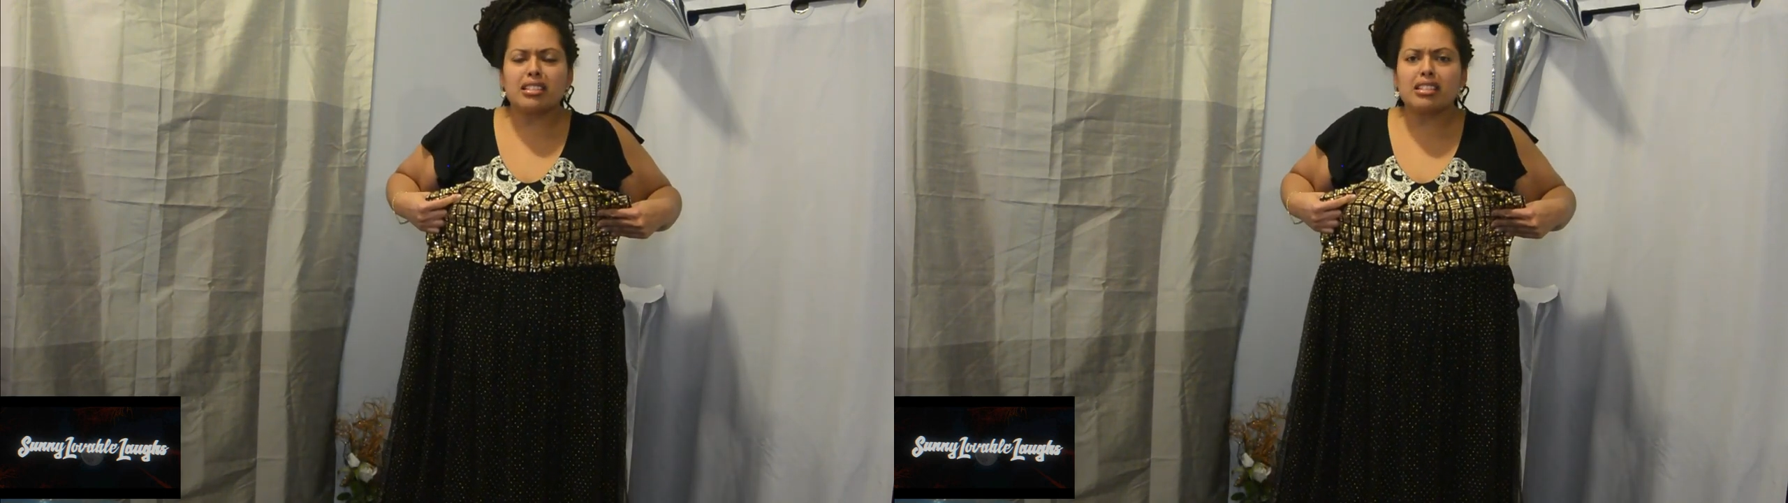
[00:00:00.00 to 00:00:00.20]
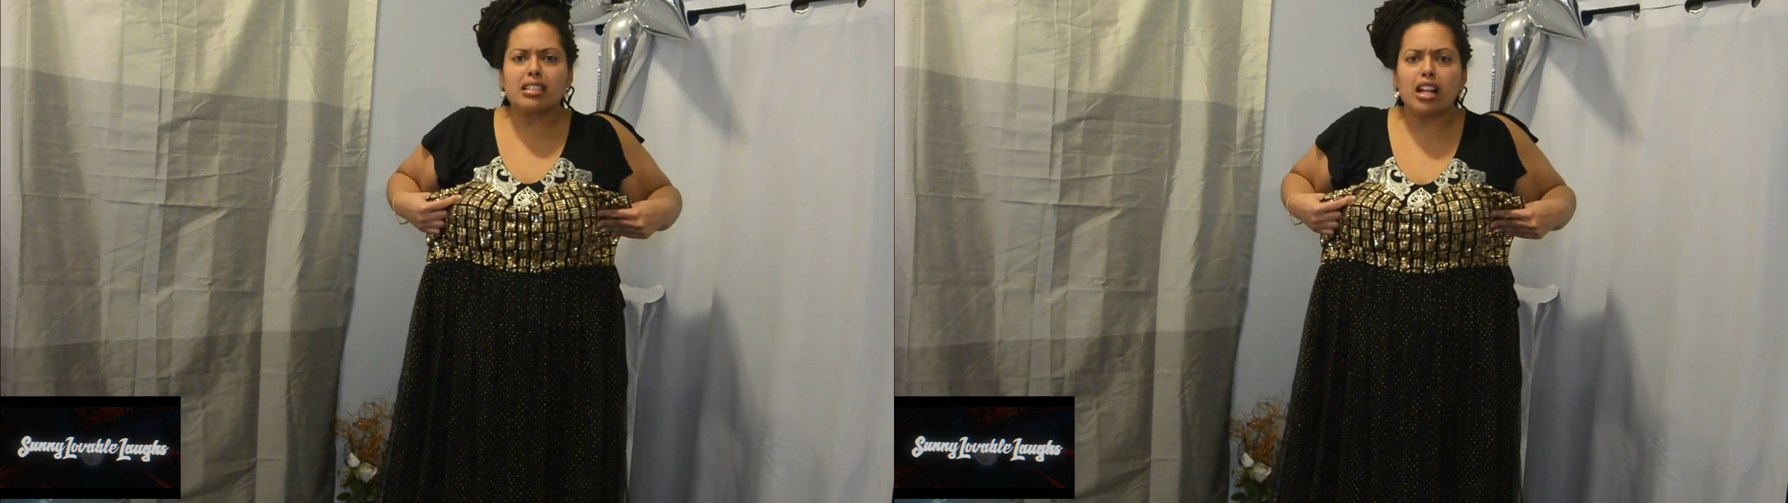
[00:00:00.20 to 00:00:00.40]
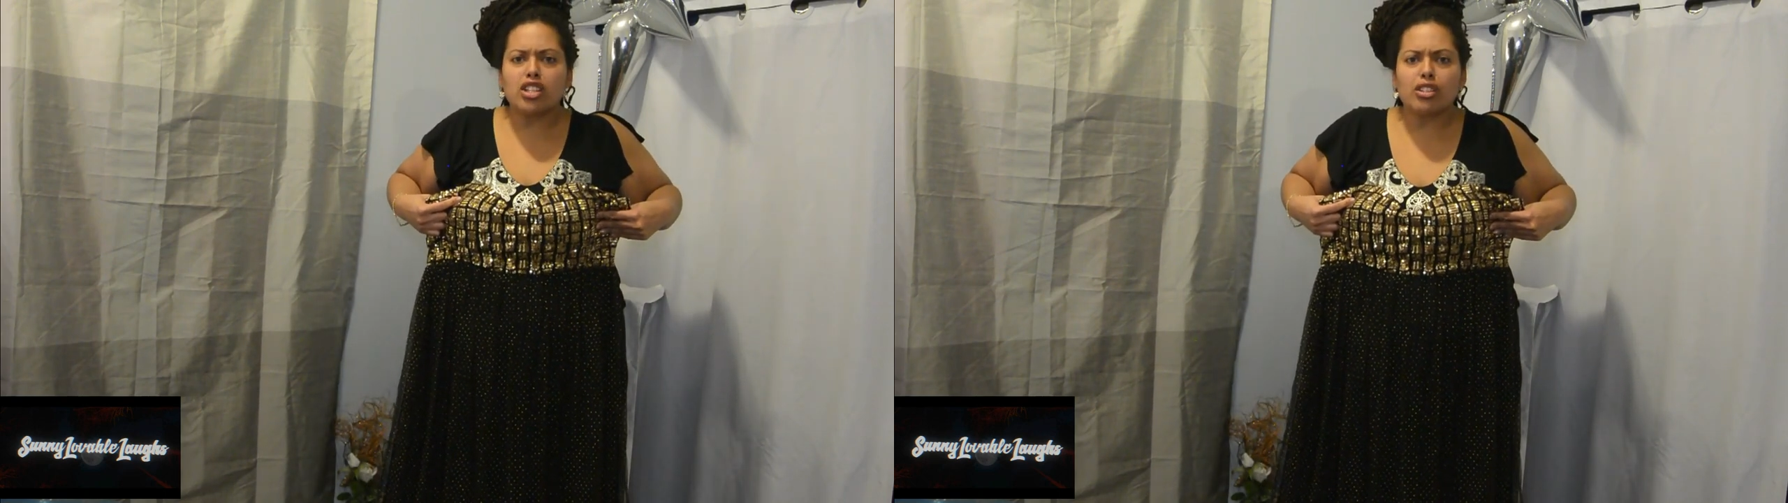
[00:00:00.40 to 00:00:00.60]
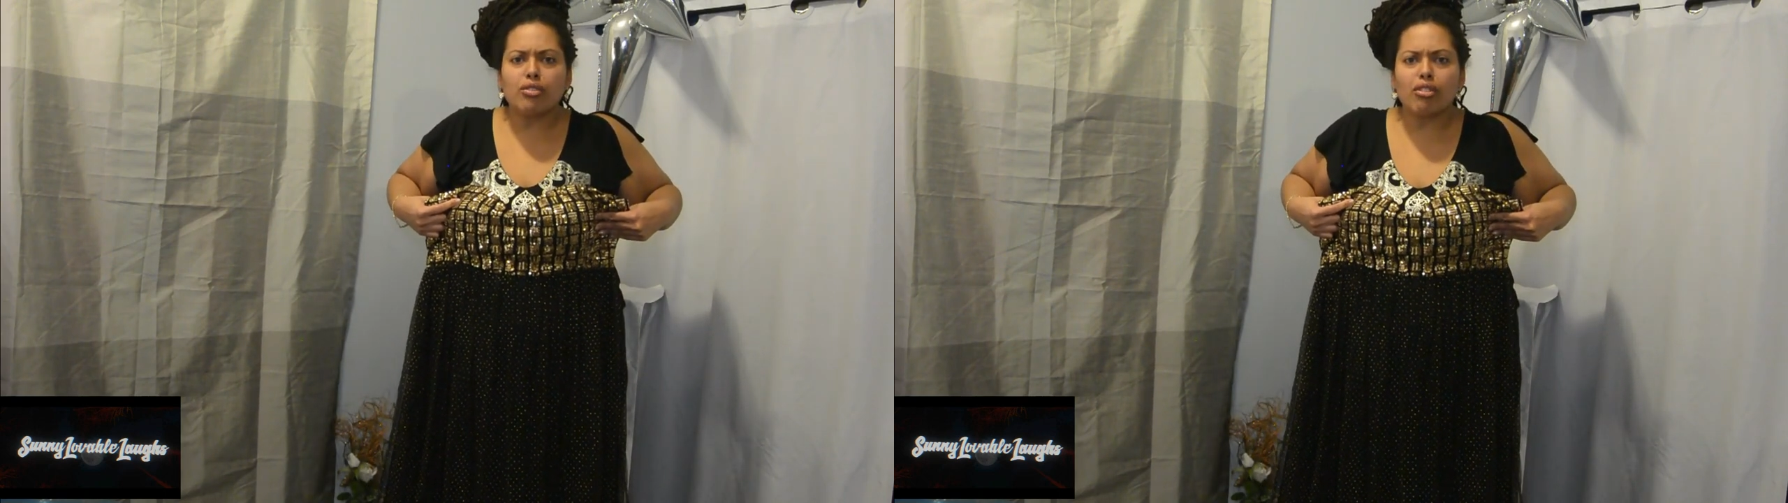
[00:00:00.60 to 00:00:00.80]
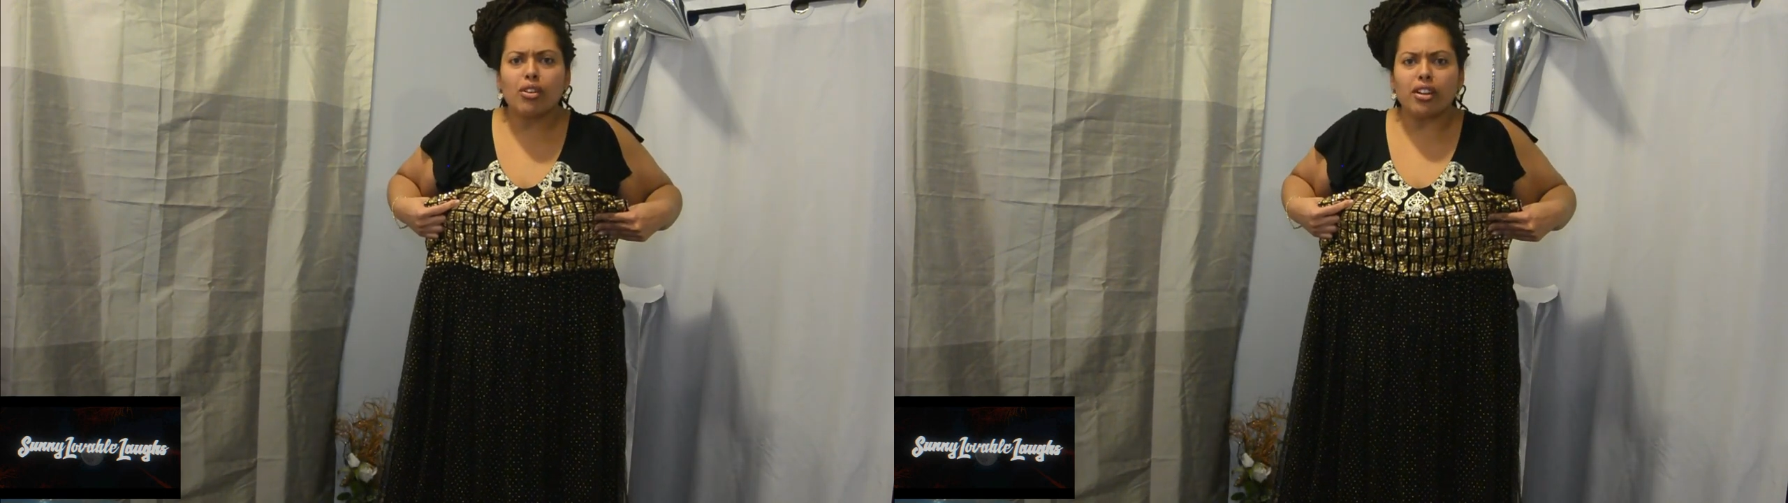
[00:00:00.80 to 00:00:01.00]
it's touching the
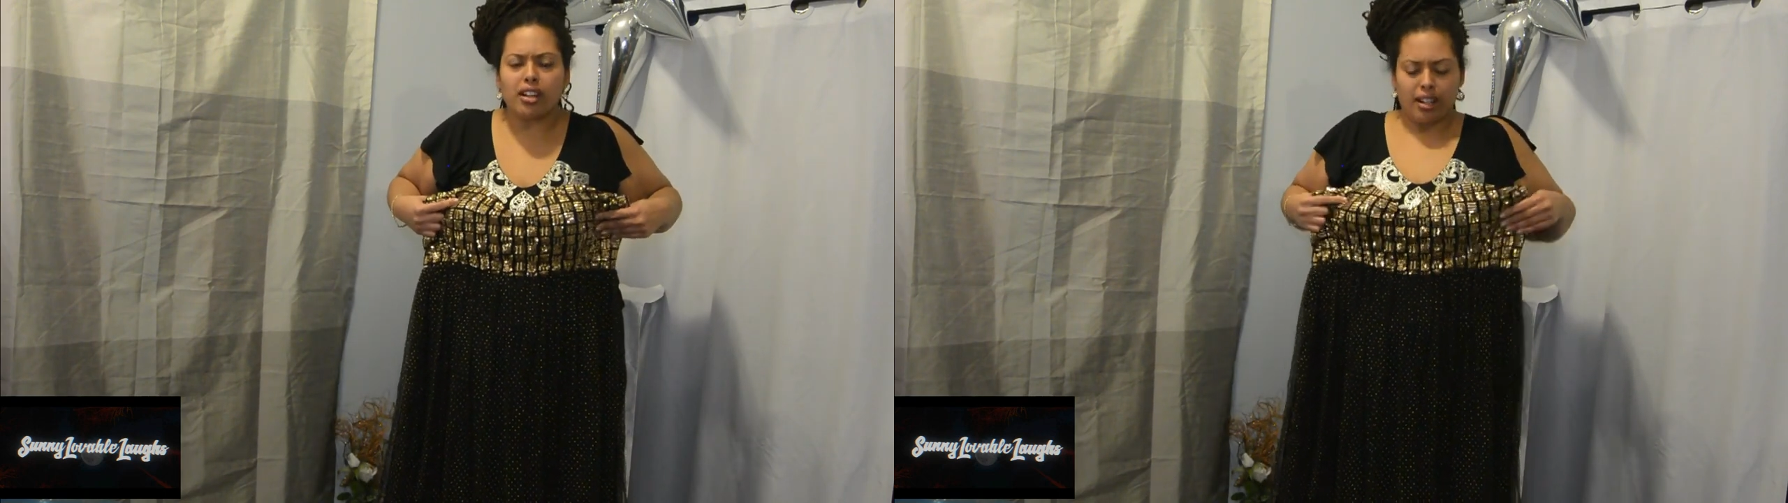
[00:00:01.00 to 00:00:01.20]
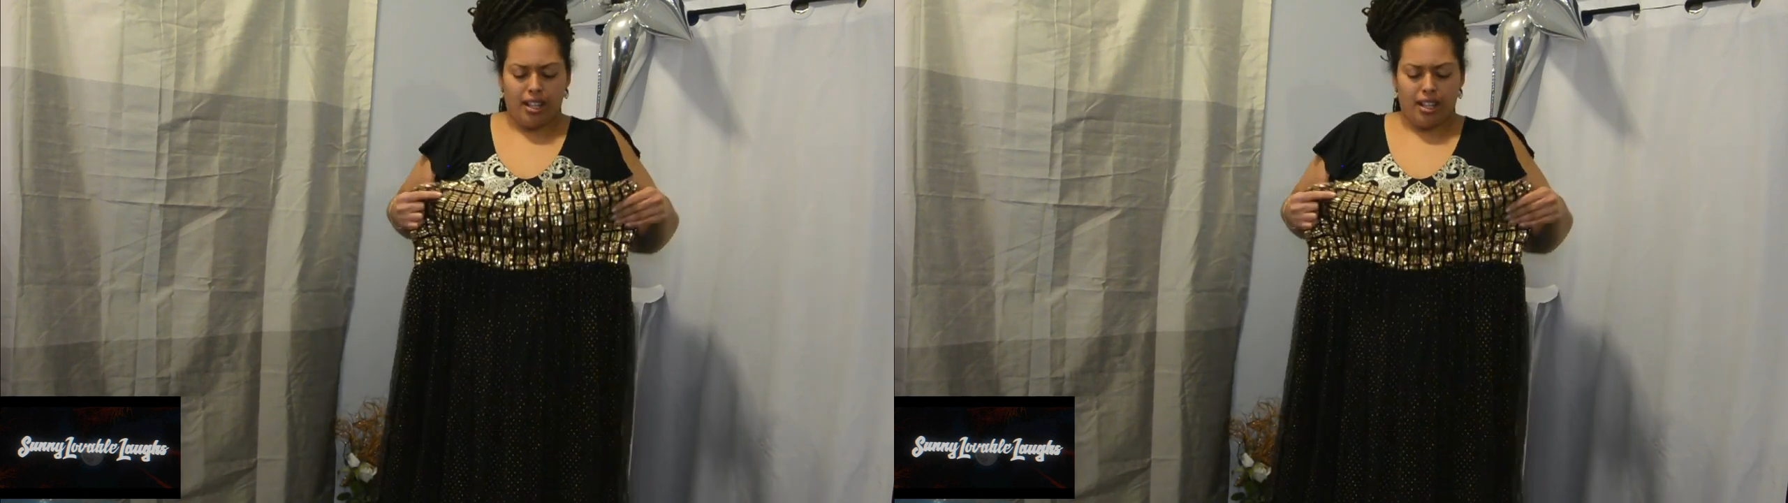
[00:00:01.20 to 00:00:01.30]
floor.